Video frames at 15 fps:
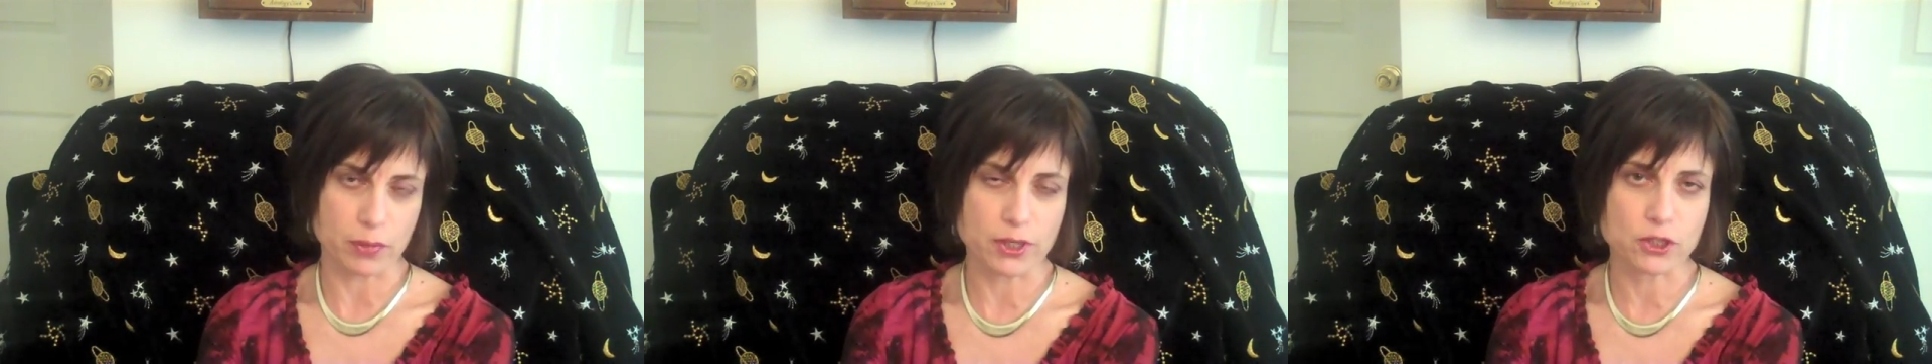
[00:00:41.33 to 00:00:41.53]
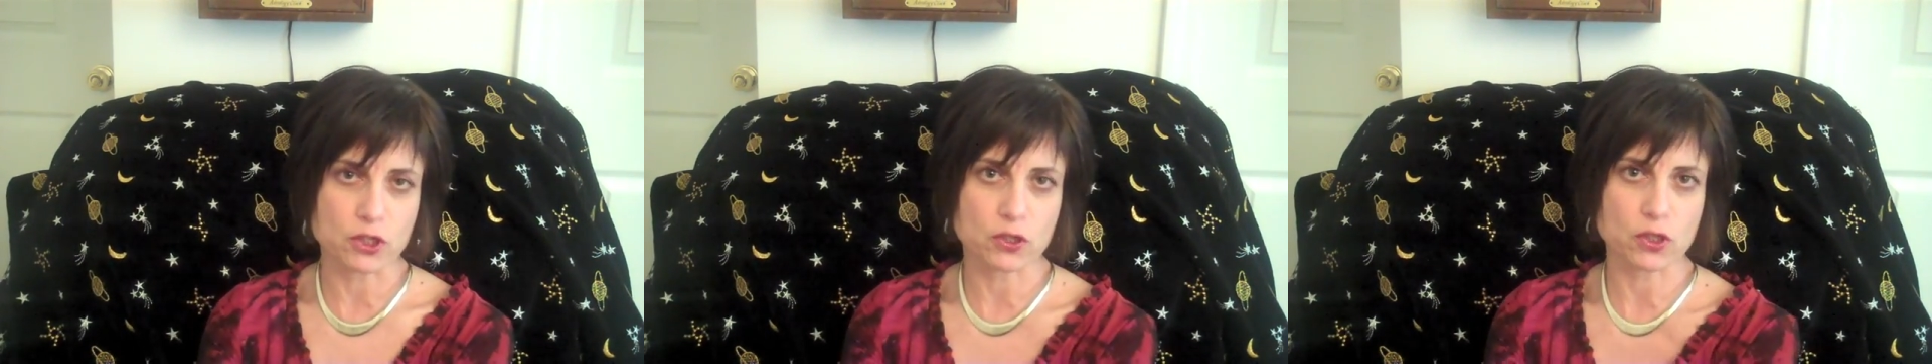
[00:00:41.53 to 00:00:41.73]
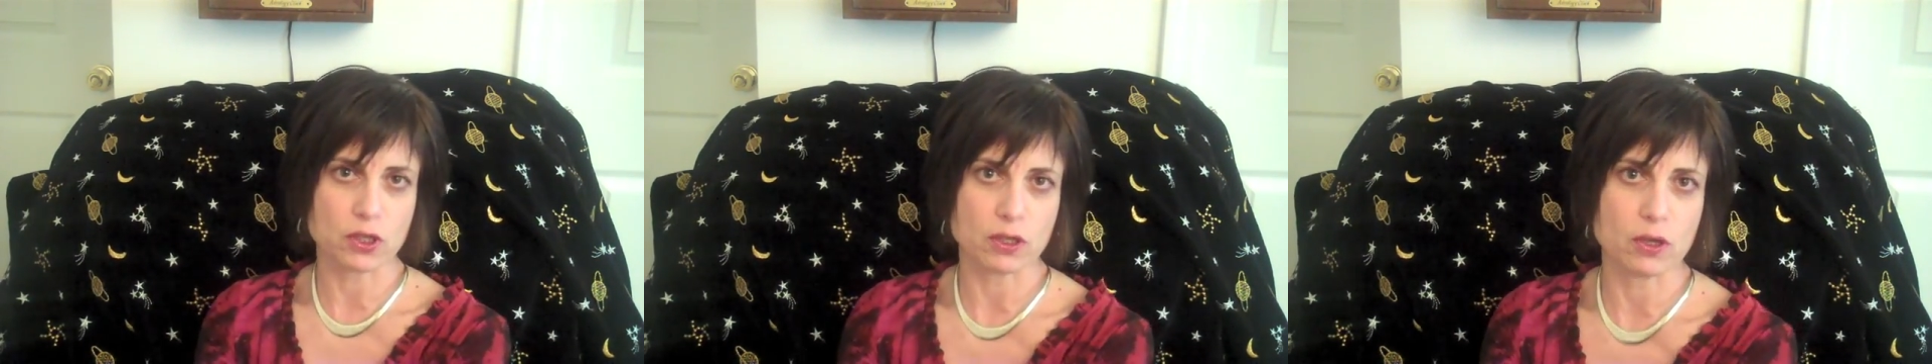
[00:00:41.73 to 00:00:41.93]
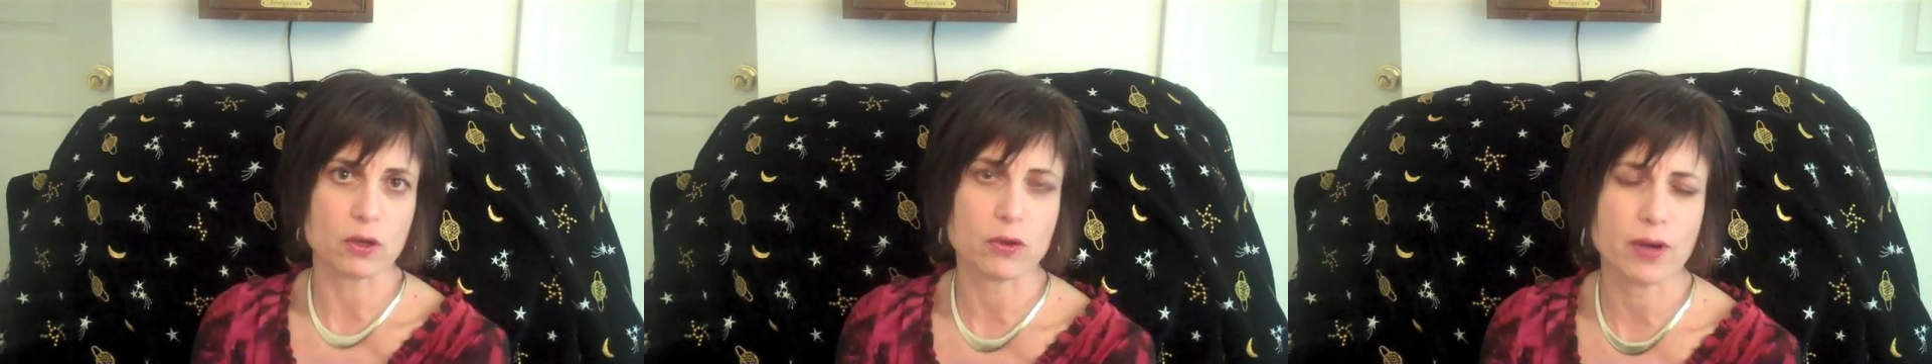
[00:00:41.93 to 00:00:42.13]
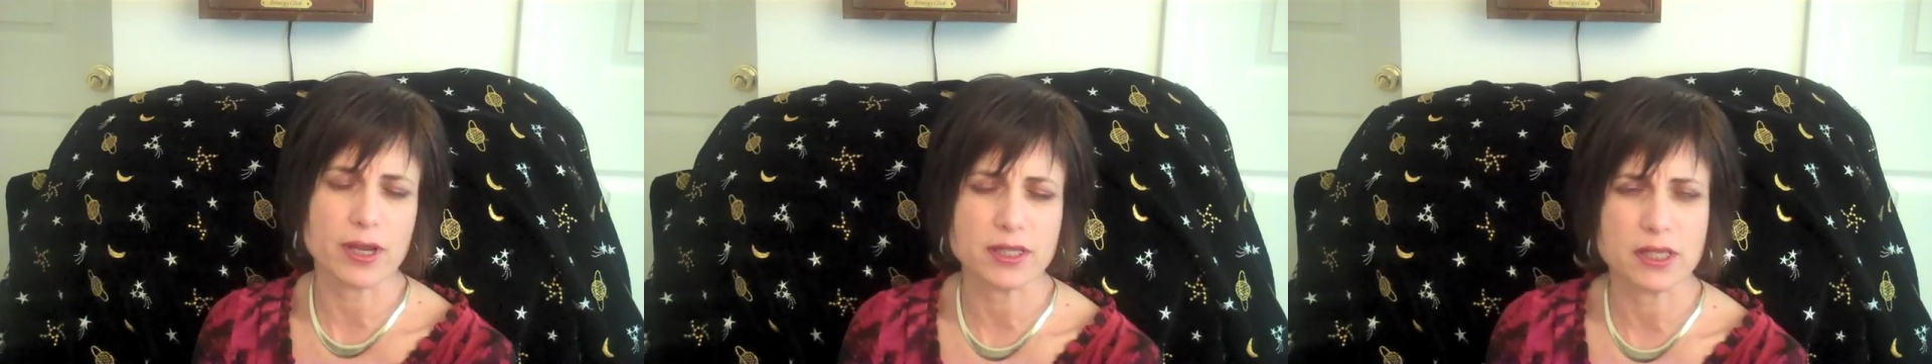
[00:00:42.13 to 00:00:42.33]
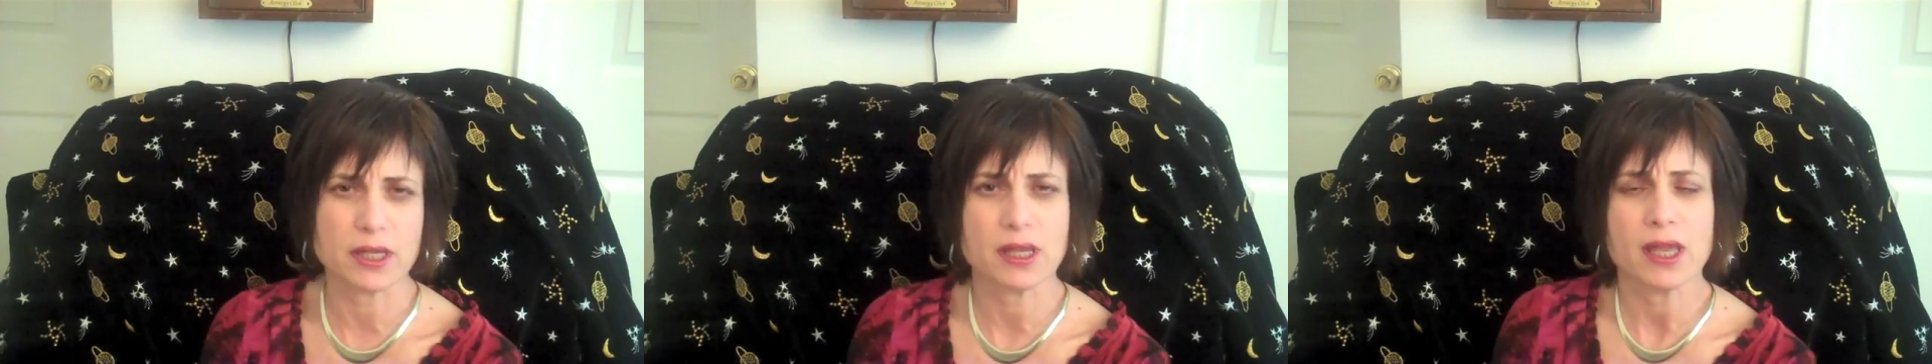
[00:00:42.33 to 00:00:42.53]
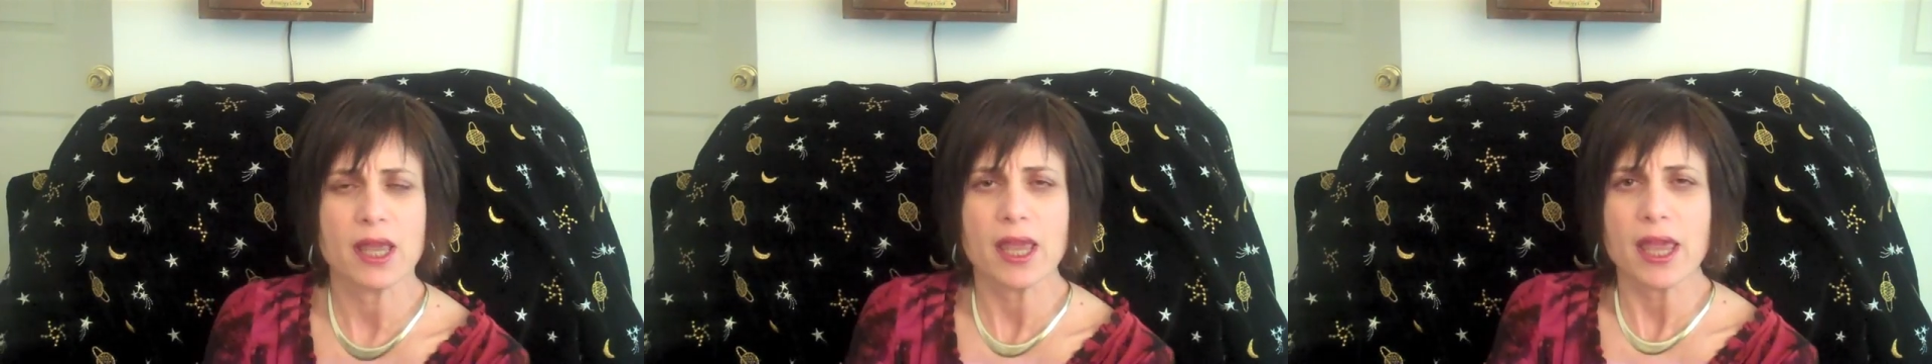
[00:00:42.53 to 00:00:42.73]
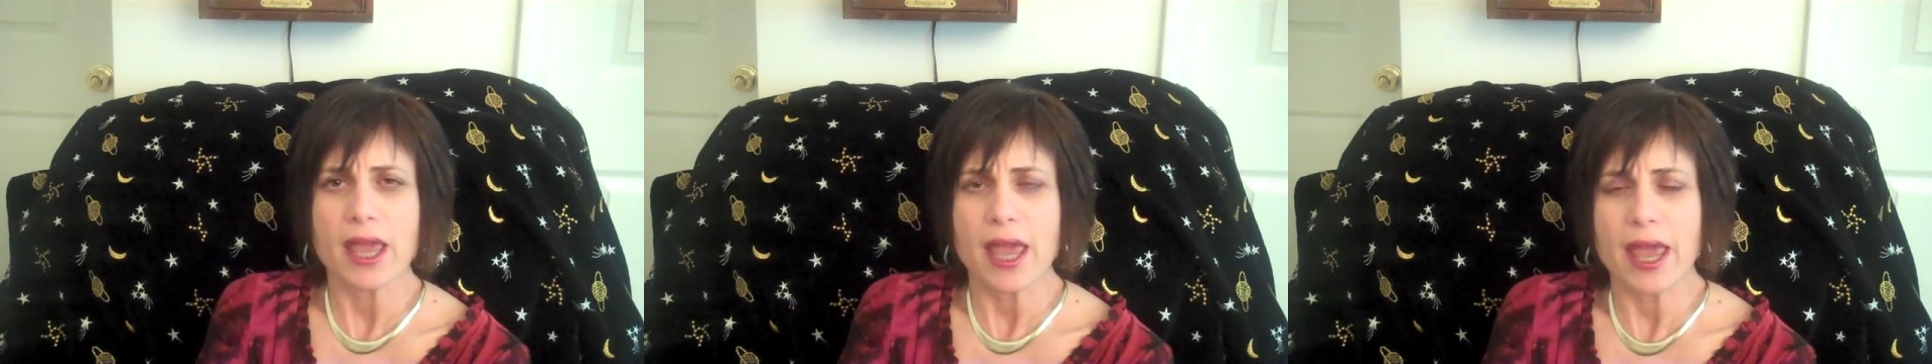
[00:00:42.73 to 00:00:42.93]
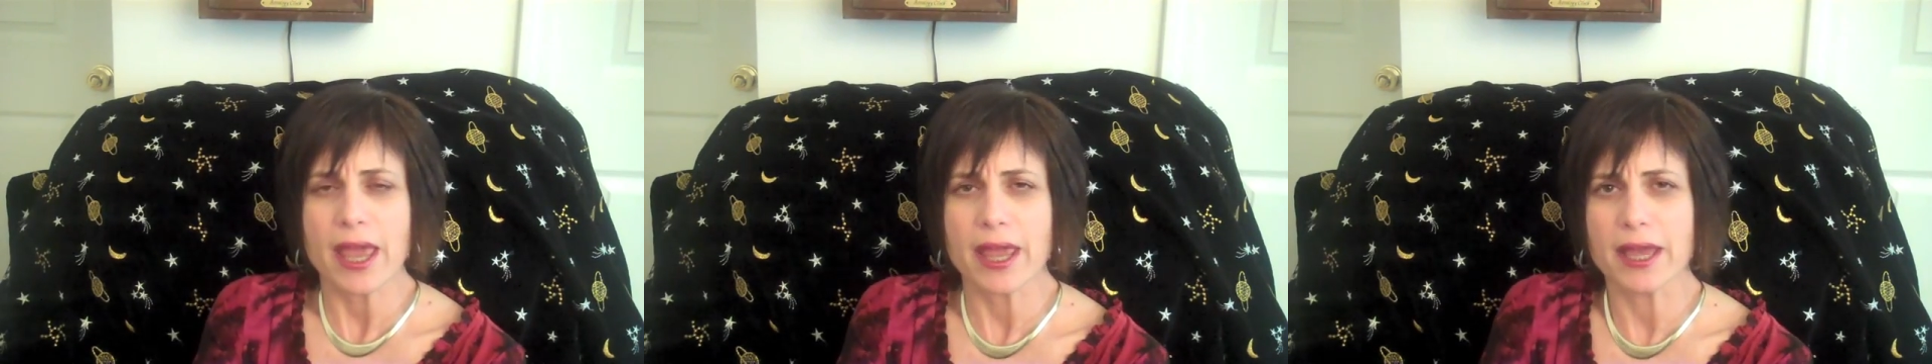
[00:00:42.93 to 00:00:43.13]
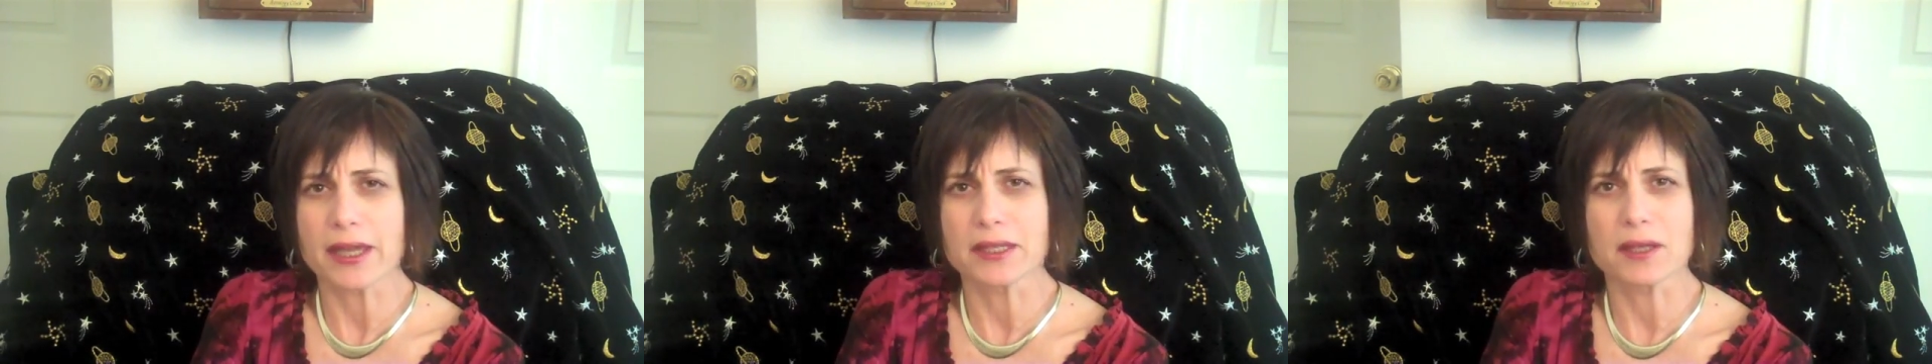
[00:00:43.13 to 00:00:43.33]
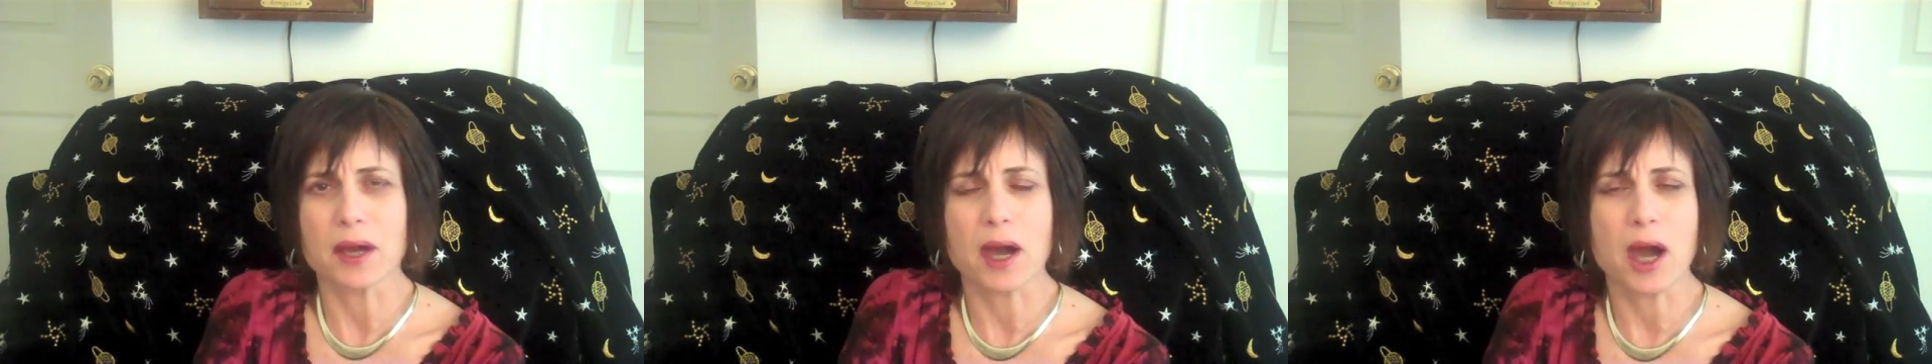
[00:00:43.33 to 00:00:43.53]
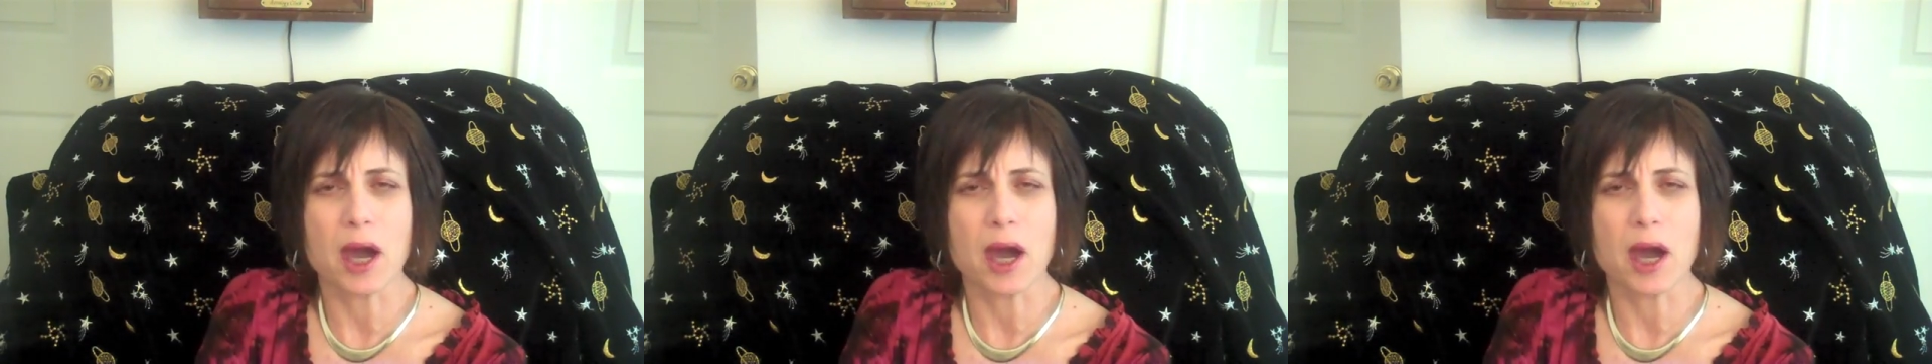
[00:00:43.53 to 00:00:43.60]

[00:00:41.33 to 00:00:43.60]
It's just going to go crazy, and